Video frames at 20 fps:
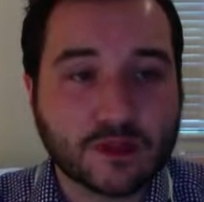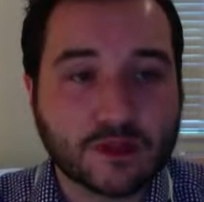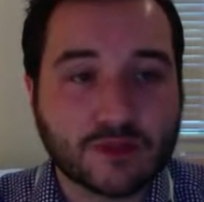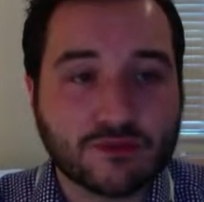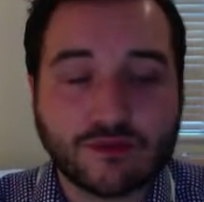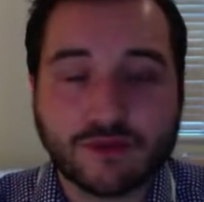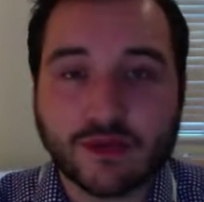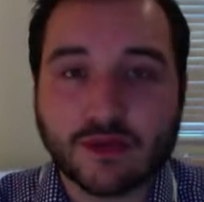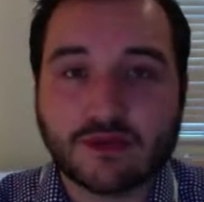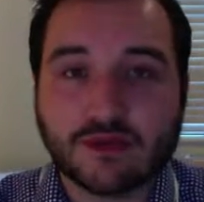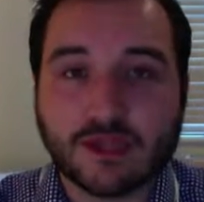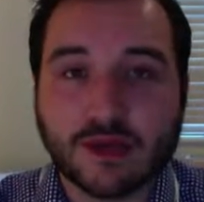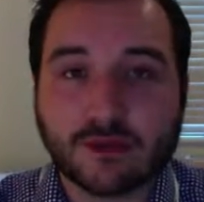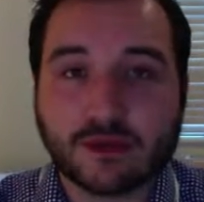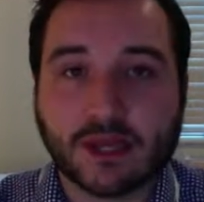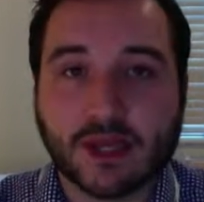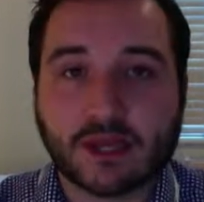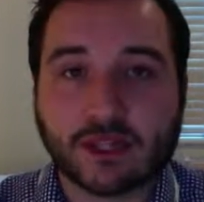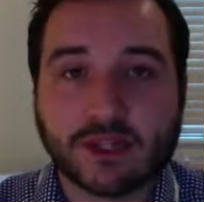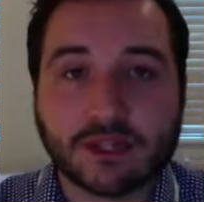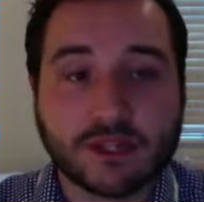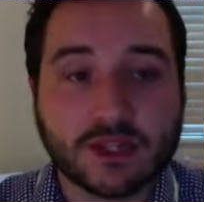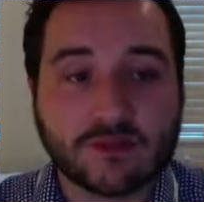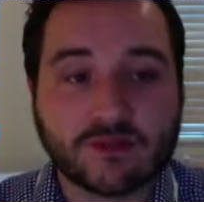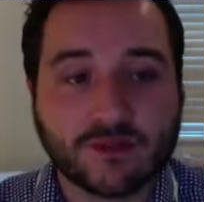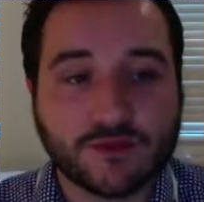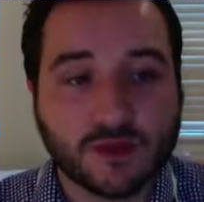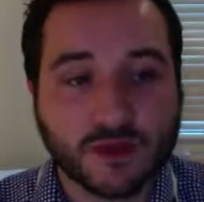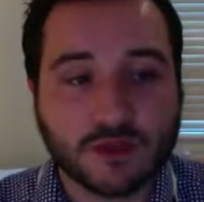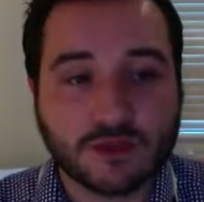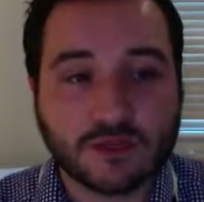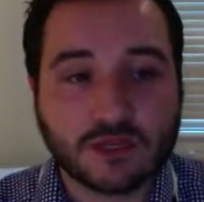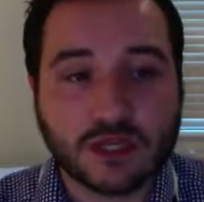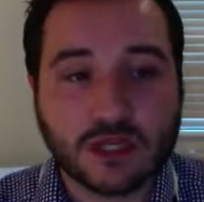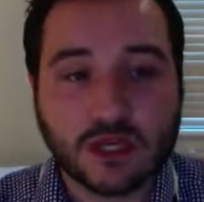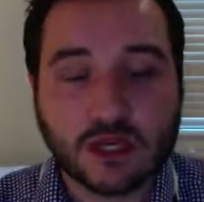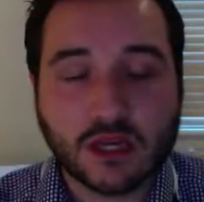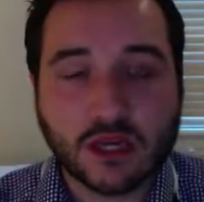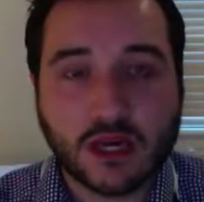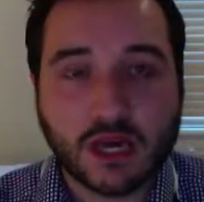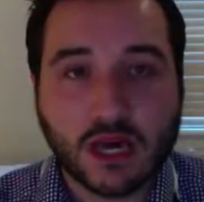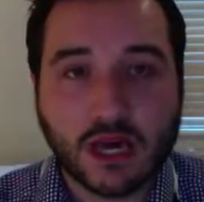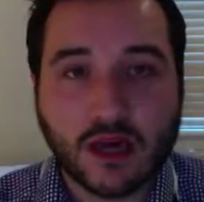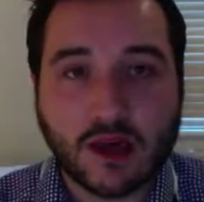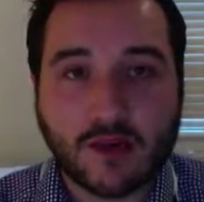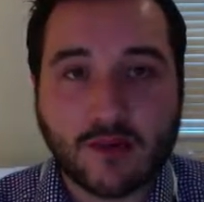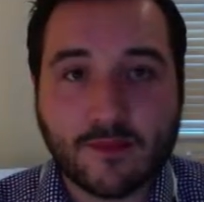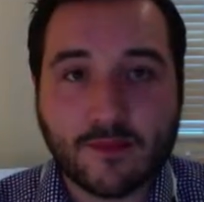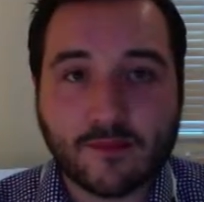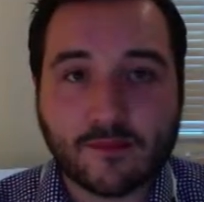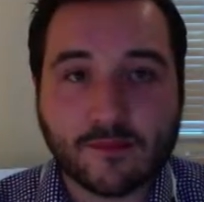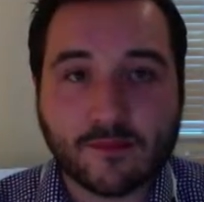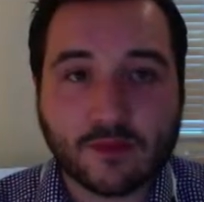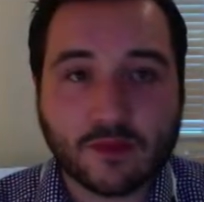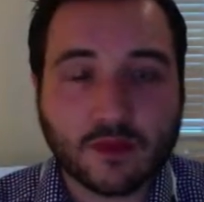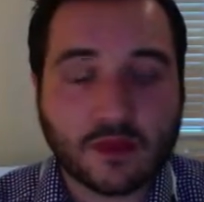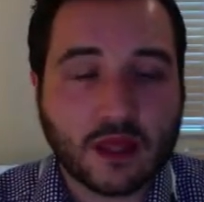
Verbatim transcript: to refuse the applications. That was refused. Um,